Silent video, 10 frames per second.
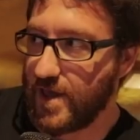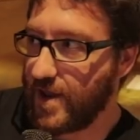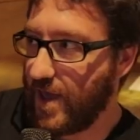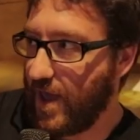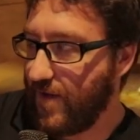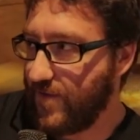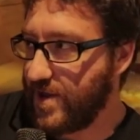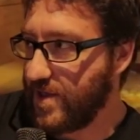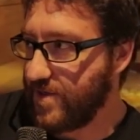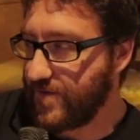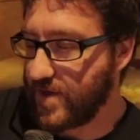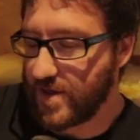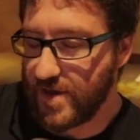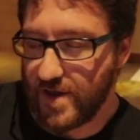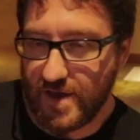any kind of heavy
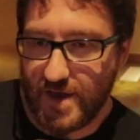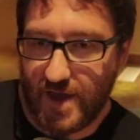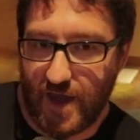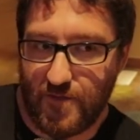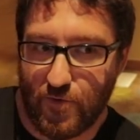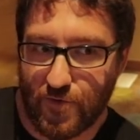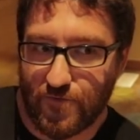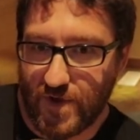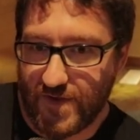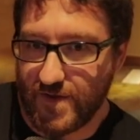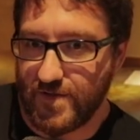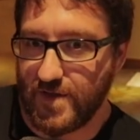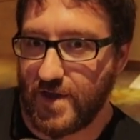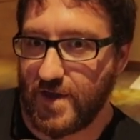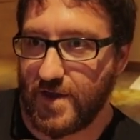deadlifting. And more
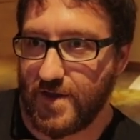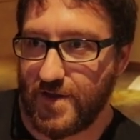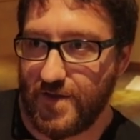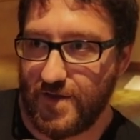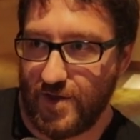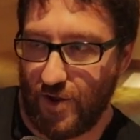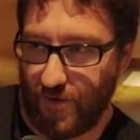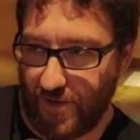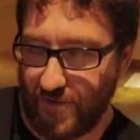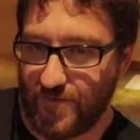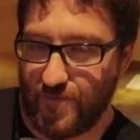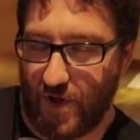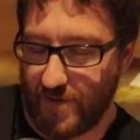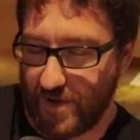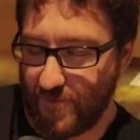recently, you know, and there's
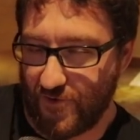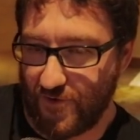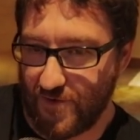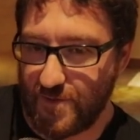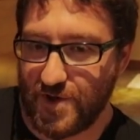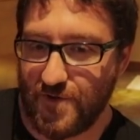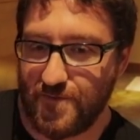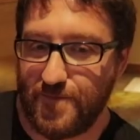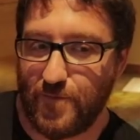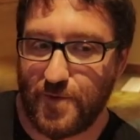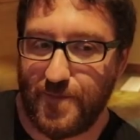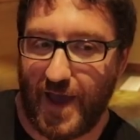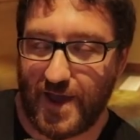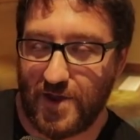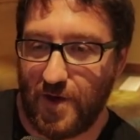probably, I'm sure Ripito would
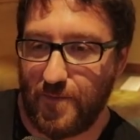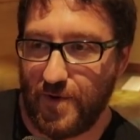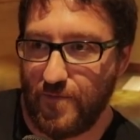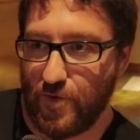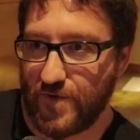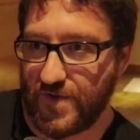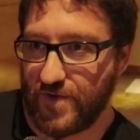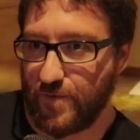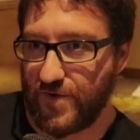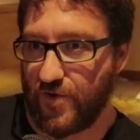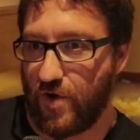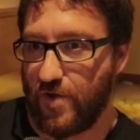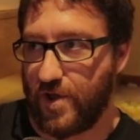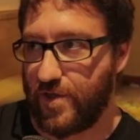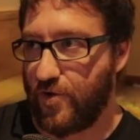back it up, but more recently we saw
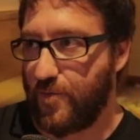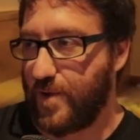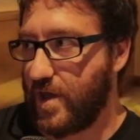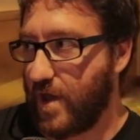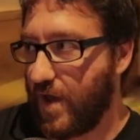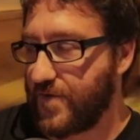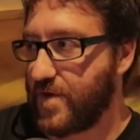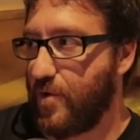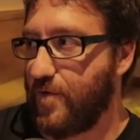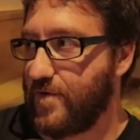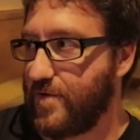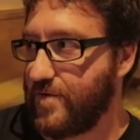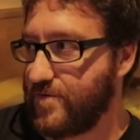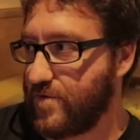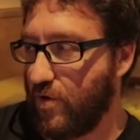a lot of the European guys come
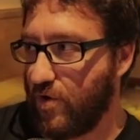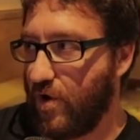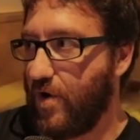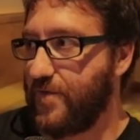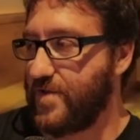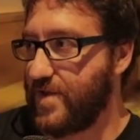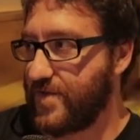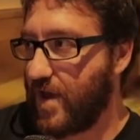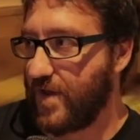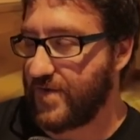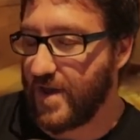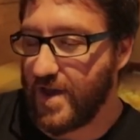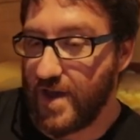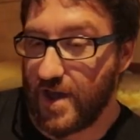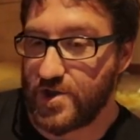over, Klokovs and these guys,
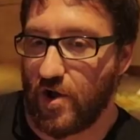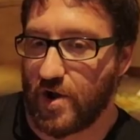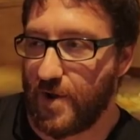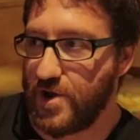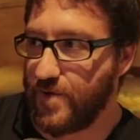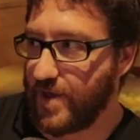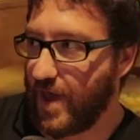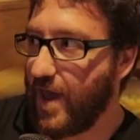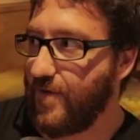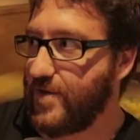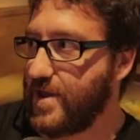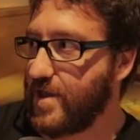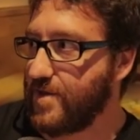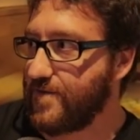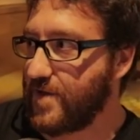and talk about doing heavy
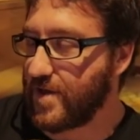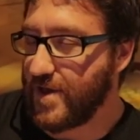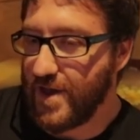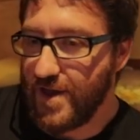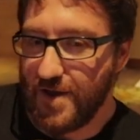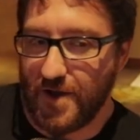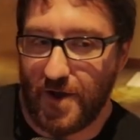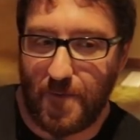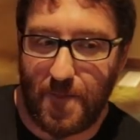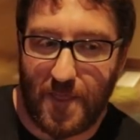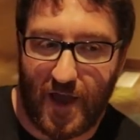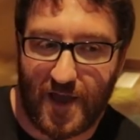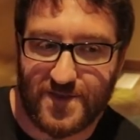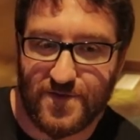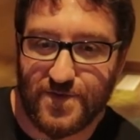deadlifting.
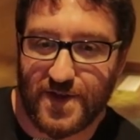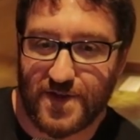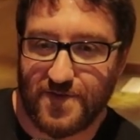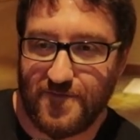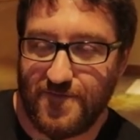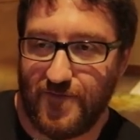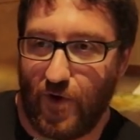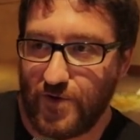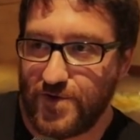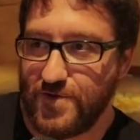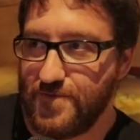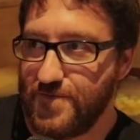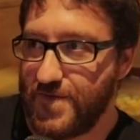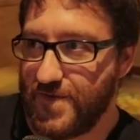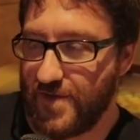I do think the
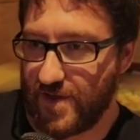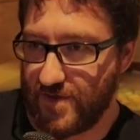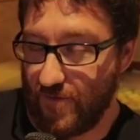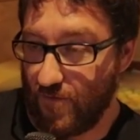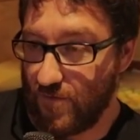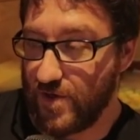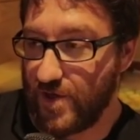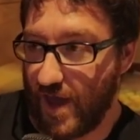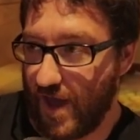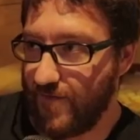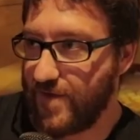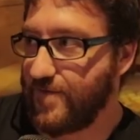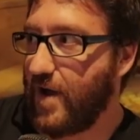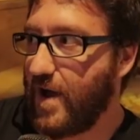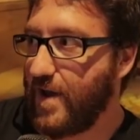volumes, like the really heavy
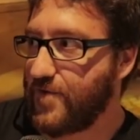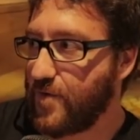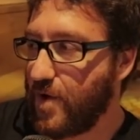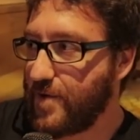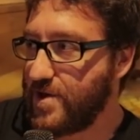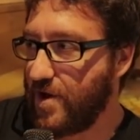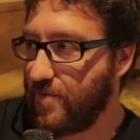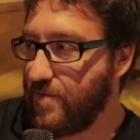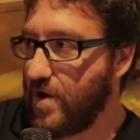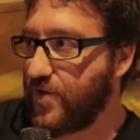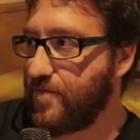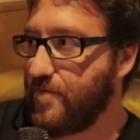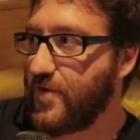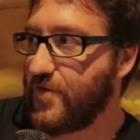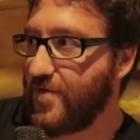fives, are probably done much,
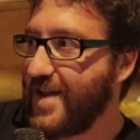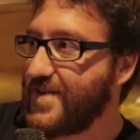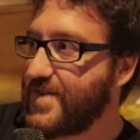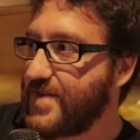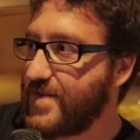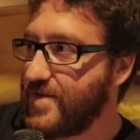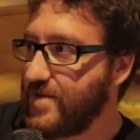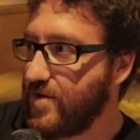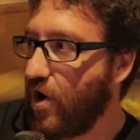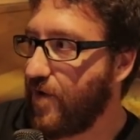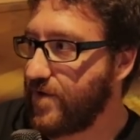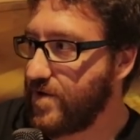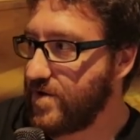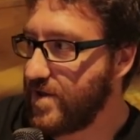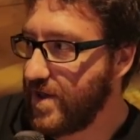much less
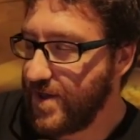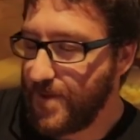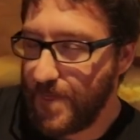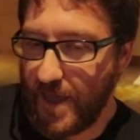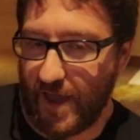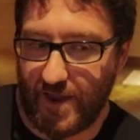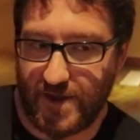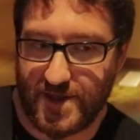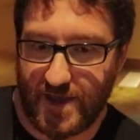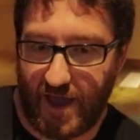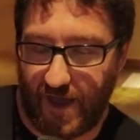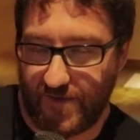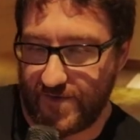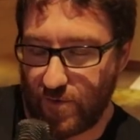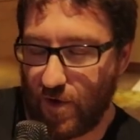often. And
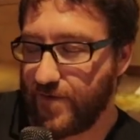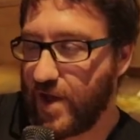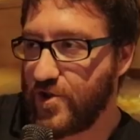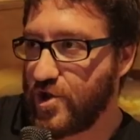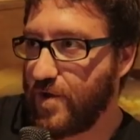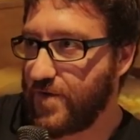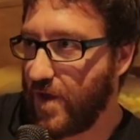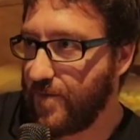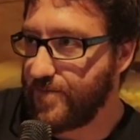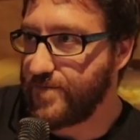as the qualification goes up,